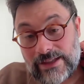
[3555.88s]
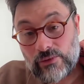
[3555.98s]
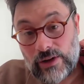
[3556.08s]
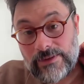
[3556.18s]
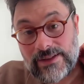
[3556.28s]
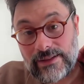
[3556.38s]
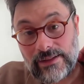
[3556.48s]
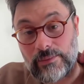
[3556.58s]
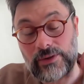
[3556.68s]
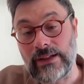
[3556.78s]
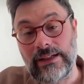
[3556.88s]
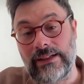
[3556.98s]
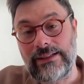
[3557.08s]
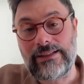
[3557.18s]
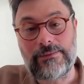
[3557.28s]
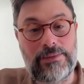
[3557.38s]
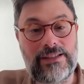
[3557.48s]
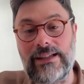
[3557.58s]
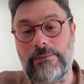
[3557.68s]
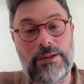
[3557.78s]
scrap steel, but it
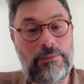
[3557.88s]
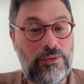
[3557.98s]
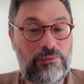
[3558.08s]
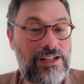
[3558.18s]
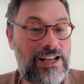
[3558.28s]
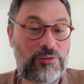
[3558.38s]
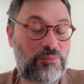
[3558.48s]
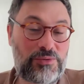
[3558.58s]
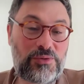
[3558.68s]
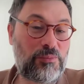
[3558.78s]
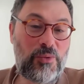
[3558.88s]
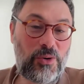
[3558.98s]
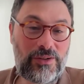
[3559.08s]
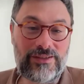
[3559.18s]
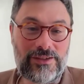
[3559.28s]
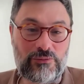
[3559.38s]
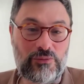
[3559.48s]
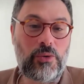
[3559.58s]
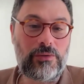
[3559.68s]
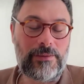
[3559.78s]
means that people will have to produce more
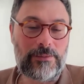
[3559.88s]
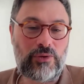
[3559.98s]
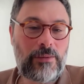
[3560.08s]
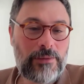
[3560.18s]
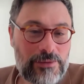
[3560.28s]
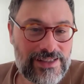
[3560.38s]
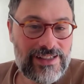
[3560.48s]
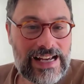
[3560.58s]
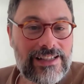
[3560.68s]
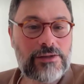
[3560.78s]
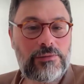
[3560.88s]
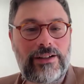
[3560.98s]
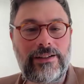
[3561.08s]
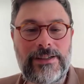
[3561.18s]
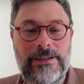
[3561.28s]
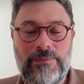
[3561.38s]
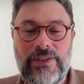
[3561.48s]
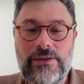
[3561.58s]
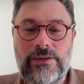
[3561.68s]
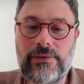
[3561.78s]
primary steel elsewhere.
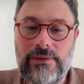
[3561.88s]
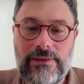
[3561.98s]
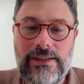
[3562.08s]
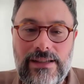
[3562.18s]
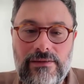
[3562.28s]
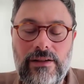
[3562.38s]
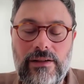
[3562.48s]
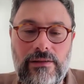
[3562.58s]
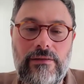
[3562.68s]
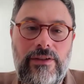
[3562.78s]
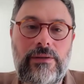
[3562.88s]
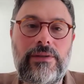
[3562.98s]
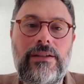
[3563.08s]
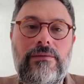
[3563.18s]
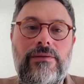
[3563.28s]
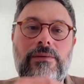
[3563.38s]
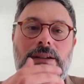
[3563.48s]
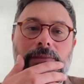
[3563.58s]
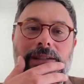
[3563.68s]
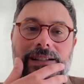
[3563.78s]
So this is a very,
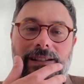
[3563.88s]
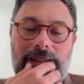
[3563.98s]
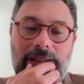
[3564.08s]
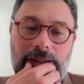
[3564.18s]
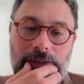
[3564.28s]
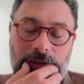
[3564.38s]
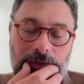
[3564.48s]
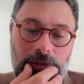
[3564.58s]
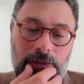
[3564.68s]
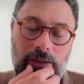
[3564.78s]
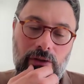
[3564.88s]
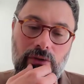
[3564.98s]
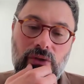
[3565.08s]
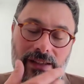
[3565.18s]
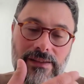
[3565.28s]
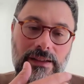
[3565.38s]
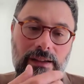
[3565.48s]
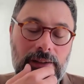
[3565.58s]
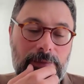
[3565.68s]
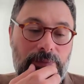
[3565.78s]
very misleading
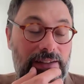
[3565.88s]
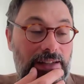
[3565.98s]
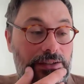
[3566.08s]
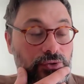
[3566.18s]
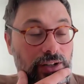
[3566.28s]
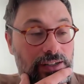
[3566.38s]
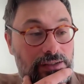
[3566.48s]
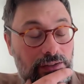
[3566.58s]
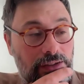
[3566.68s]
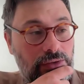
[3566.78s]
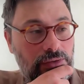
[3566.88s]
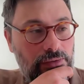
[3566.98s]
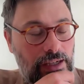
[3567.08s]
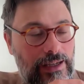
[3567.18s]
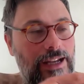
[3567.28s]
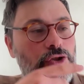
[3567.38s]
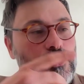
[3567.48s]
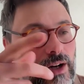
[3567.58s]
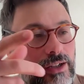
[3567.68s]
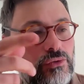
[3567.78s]
understanding. And I try to
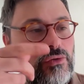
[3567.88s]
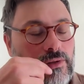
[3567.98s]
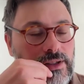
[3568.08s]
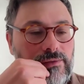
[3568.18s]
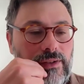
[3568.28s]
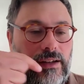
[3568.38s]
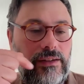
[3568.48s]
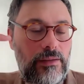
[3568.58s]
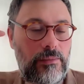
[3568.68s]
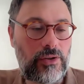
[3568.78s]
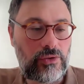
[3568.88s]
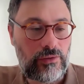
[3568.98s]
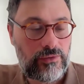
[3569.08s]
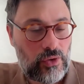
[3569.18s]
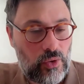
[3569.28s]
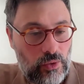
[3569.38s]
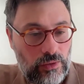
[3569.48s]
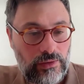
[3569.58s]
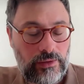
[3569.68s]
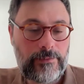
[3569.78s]
quantify the amount of
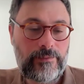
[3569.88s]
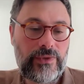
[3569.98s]
coal